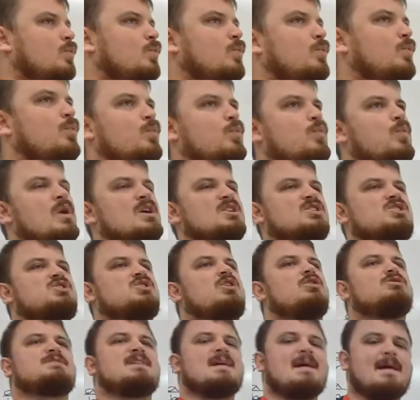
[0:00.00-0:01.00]
What
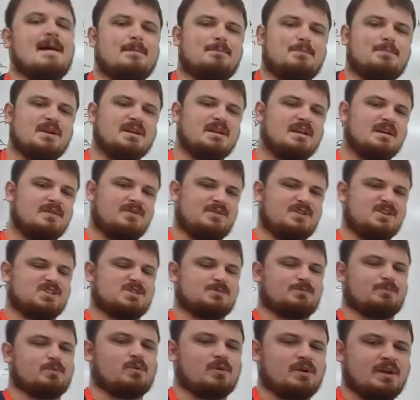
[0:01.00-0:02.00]
starts happening at
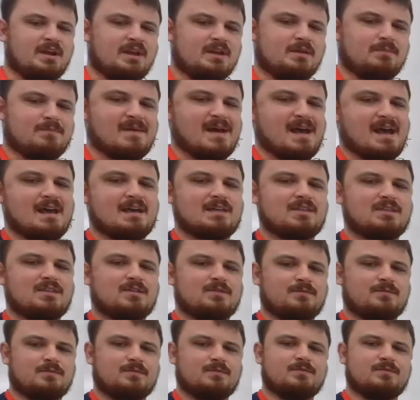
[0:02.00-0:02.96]
this point in math,